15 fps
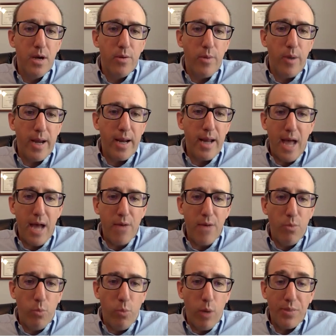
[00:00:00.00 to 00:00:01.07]
right?
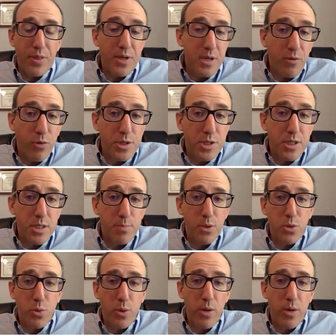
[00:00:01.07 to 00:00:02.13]
And what the difference is
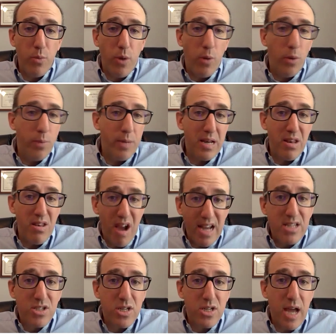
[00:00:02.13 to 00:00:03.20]
between what would be
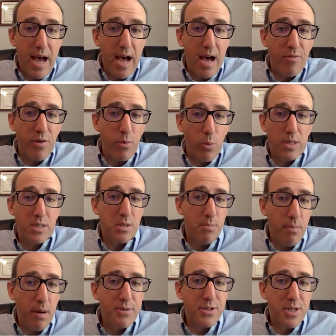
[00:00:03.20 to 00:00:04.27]
nice to have and what's a
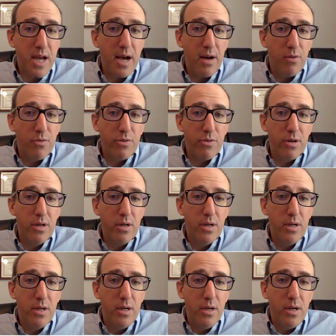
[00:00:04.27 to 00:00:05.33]
must have.
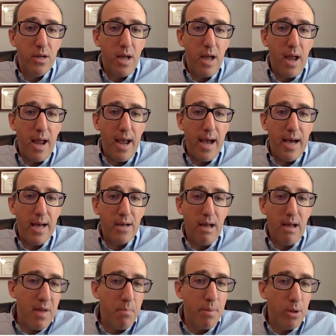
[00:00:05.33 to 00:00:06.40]

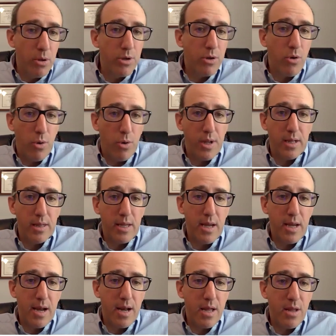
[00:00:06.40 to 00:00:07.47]
and build
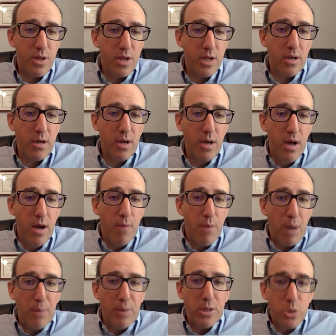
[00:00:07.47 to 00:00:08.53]
accordingly. And I think
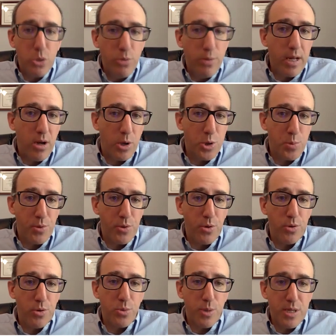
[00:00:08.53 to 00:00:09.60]
probably too many
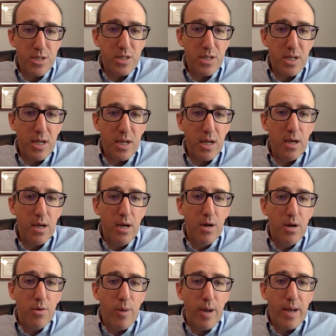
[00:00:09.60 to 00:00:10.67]
entrepreneurs we see,
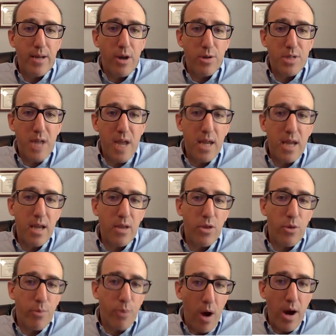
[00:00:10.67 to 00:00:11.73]
right, are taking
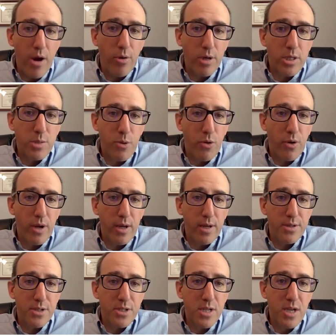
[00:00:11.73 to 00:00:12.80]
their prior
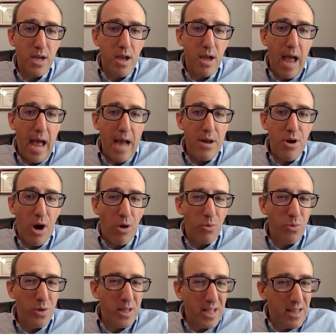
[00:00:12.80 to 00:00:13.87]
experience and
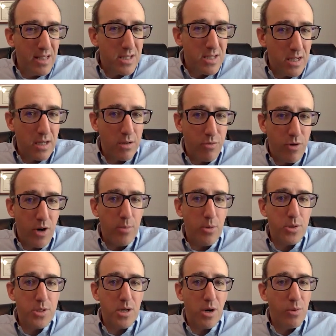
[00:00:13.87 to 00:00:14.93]
not really listening to
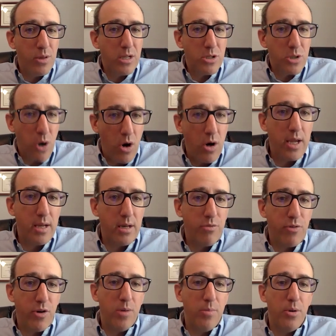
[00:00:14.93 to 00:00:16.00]
farmers, not really talking to
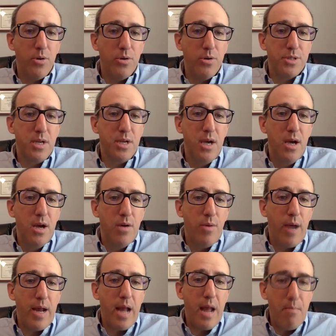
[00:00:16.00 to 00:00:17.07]
farmers,
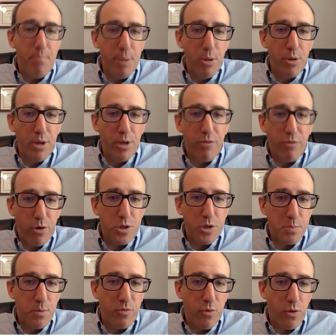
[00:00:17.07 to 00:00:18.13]
right, and building
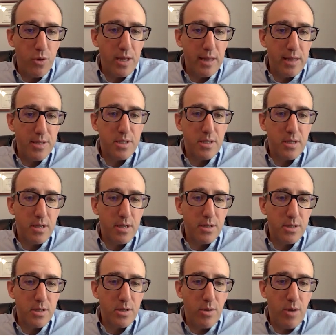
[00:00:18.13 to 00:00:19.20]
first before they listen. And
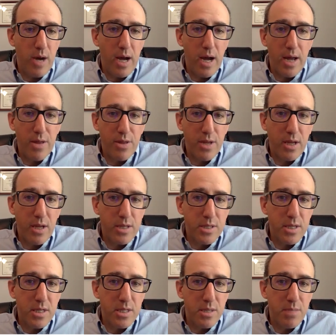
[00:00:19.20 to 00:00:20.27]
so I think
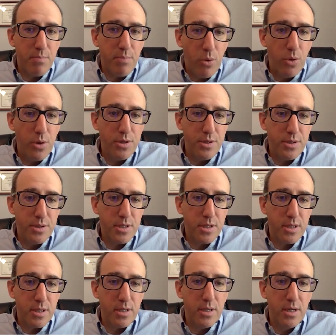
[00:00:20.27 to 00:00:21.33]
it's important
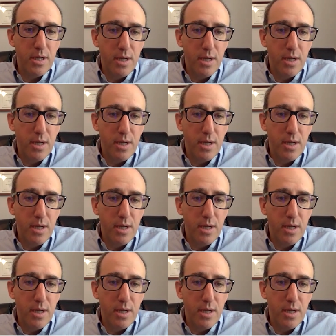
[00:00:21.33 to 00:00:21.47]
to,